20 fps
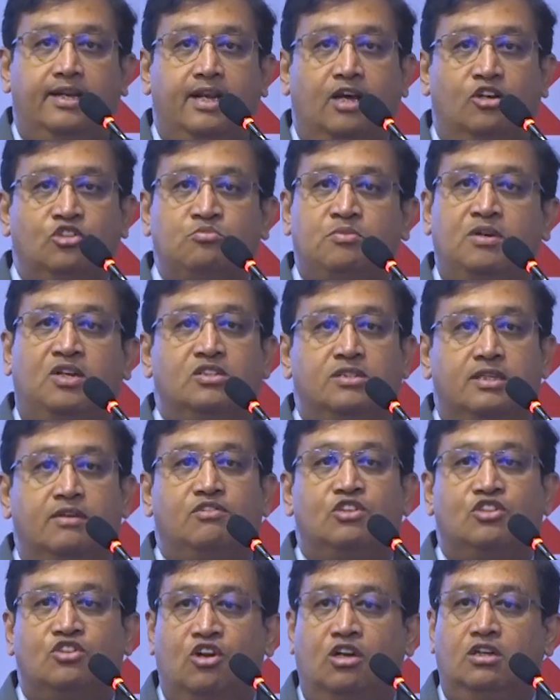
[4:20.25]
in-house because there
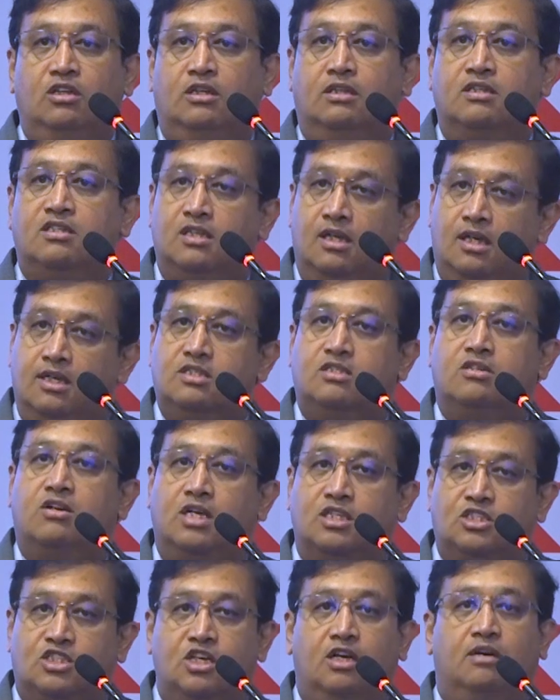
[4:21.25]
was not a
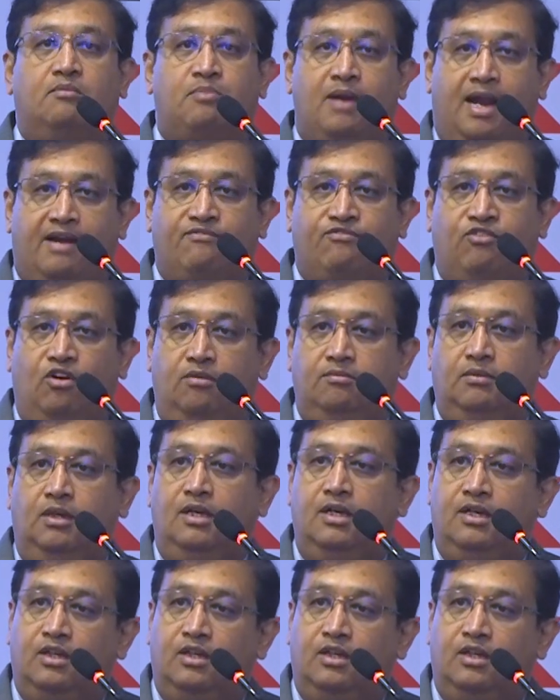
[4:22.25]
structured platform